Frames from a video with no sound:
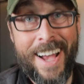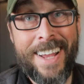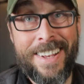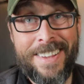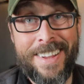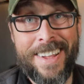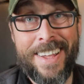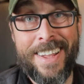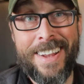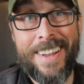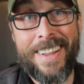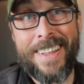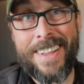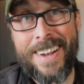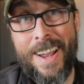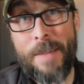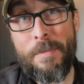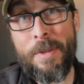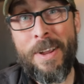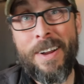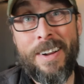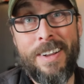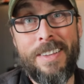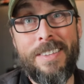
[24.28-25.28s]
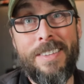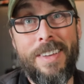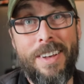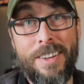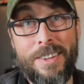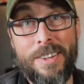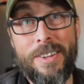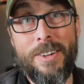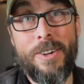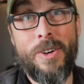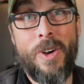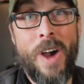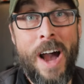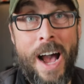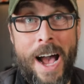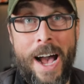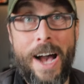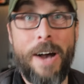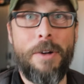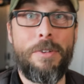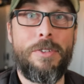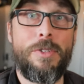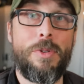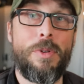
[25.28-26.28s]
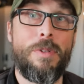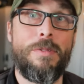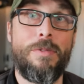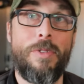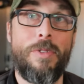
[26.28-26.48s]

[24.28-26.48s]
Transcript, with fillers: I did, and I'm here to tell you how to